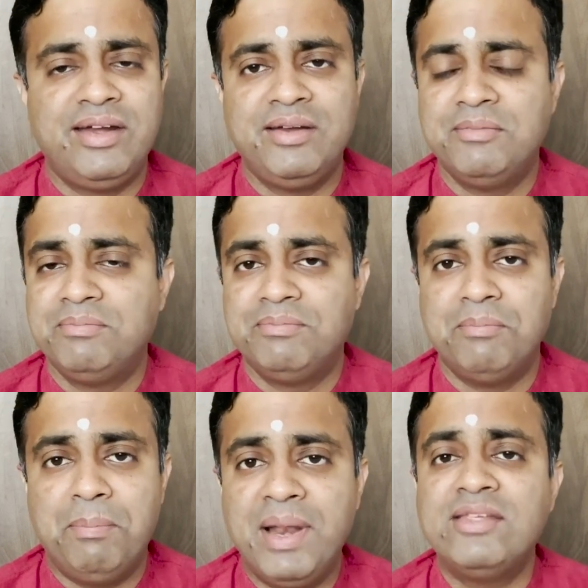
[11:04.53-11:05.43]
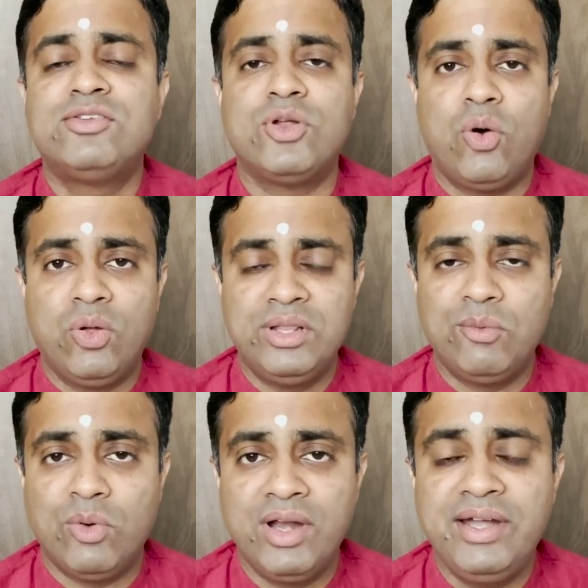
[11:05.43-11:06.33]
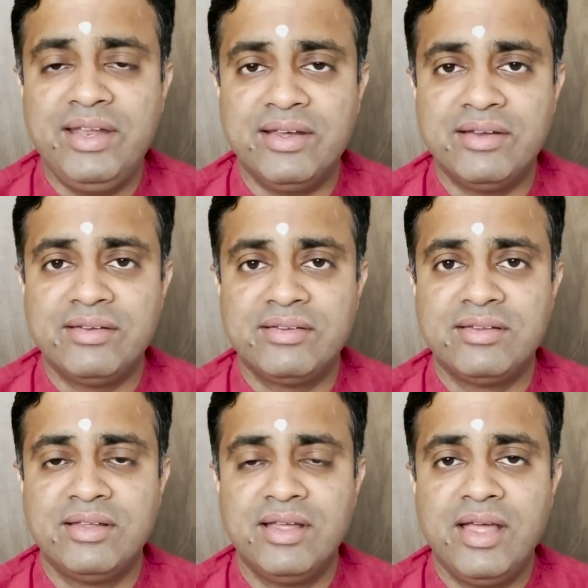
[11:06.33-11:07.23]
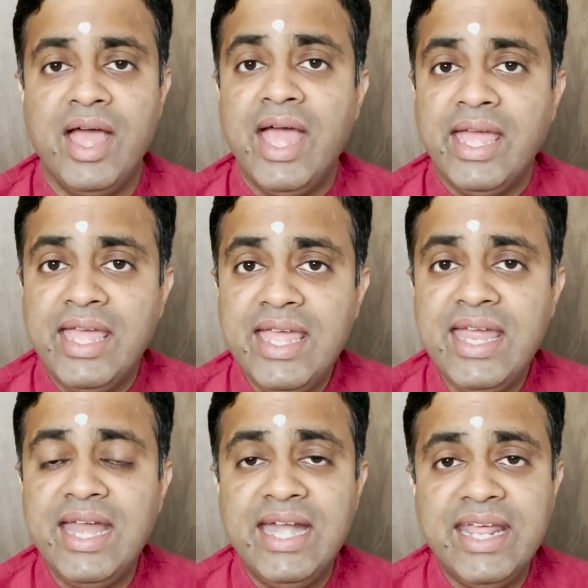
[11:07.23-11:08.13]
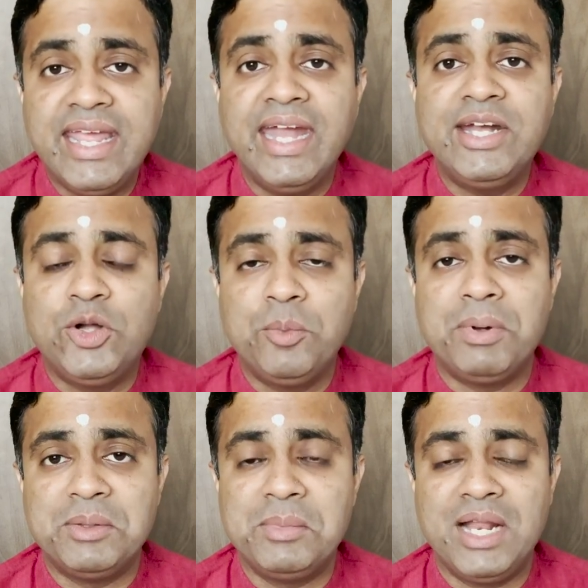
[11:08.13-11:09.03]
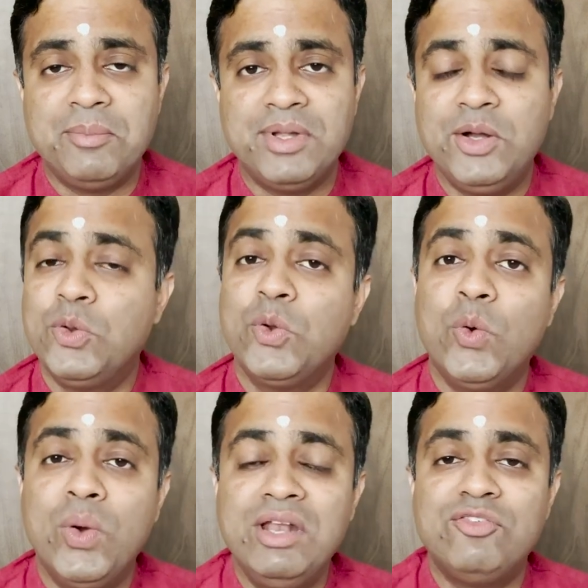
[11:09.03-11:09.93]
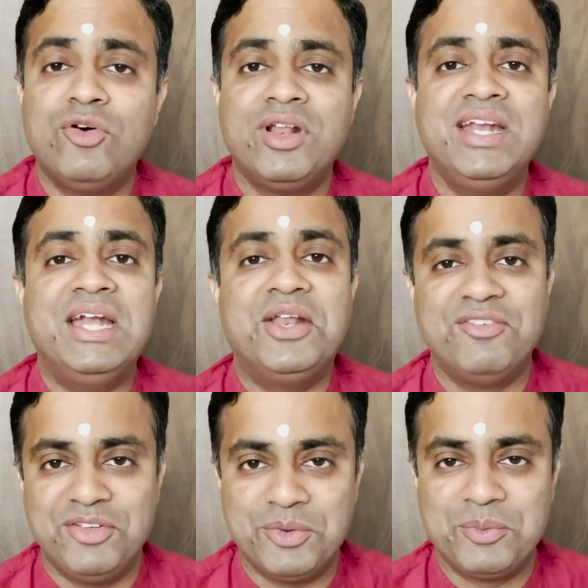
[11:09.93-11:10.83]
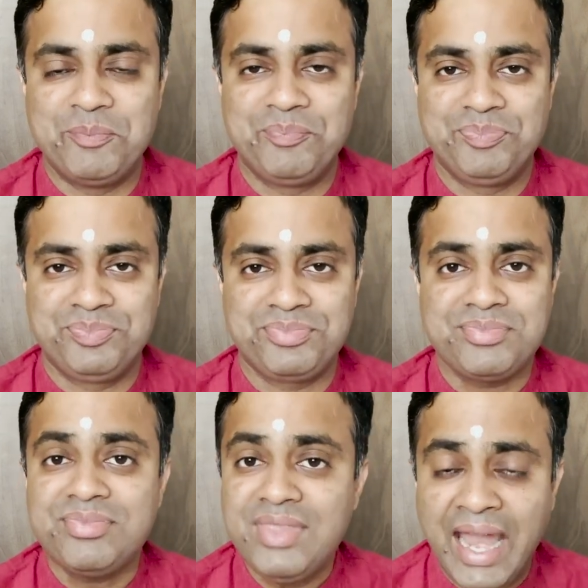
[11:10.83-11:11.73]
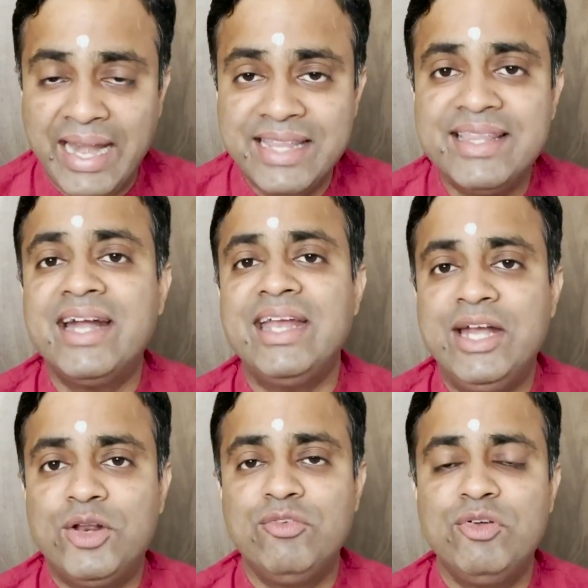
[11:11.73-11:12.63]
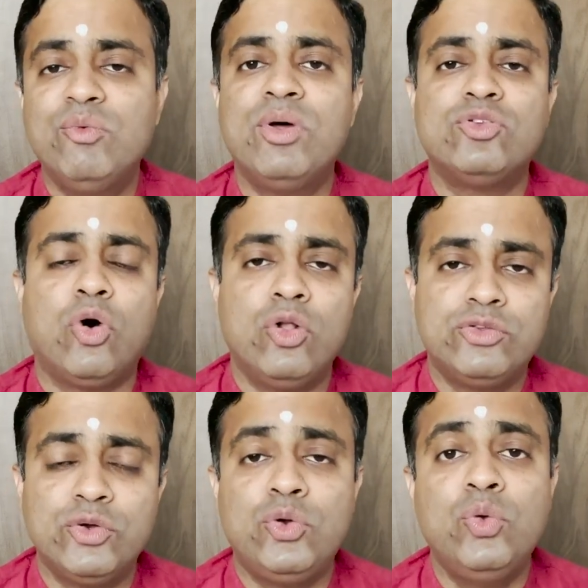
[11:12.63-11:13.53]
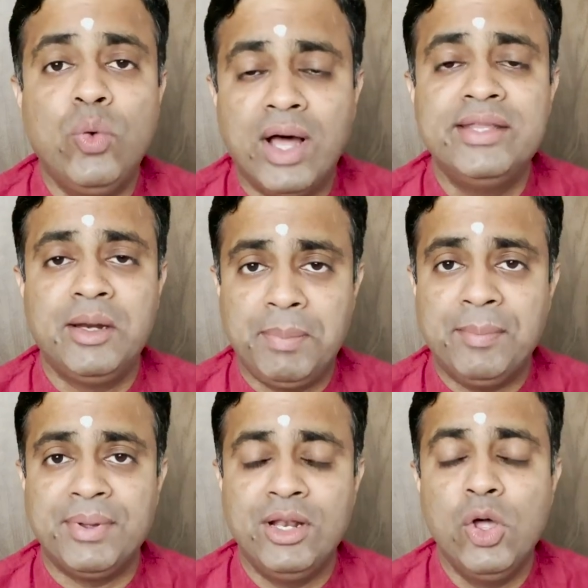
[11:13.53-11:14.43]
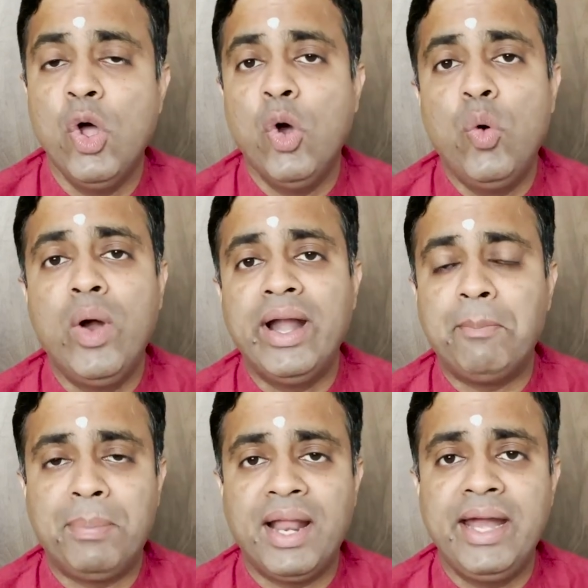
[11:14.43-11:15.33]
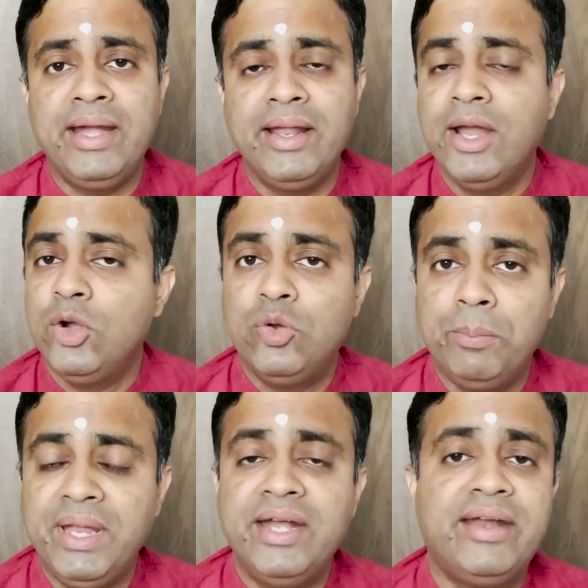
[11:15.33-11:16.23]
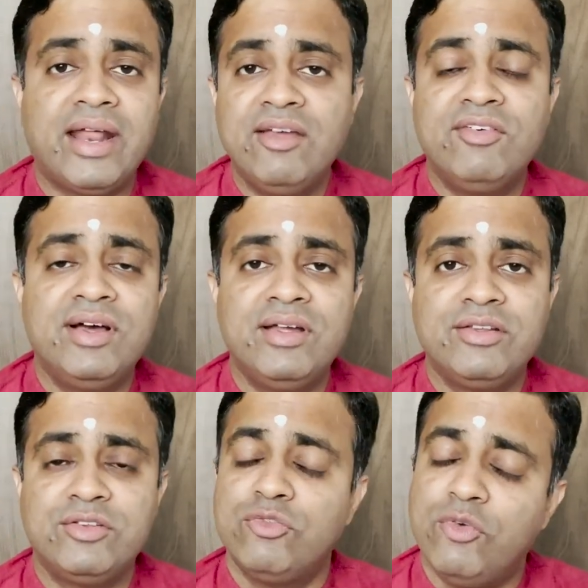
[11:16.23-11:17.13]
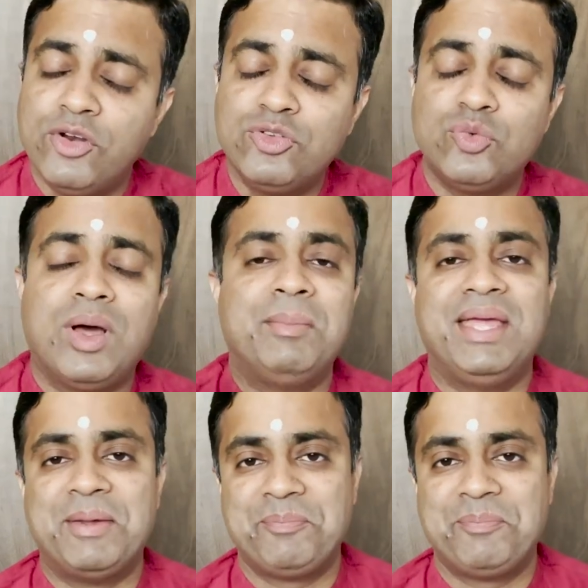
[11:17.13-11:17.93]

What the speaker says: and blessed all the volunteers, he indicated to Padmanabhan to go in for an interview. And in that interview was also two other people who had applied to be drivers for Swami.